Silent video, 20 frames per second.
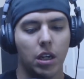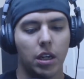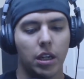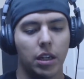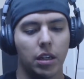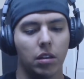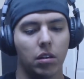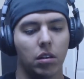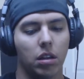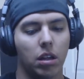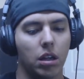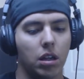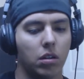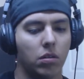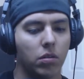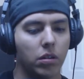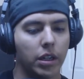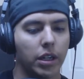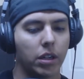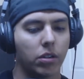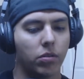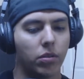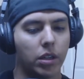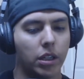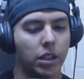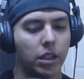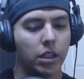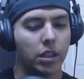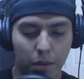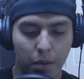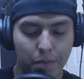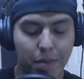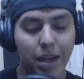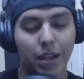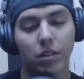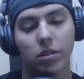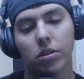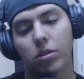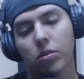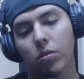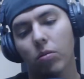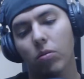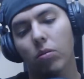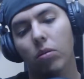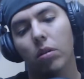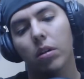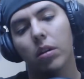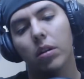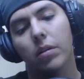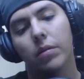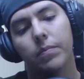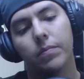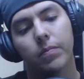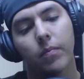in law or equity commenced or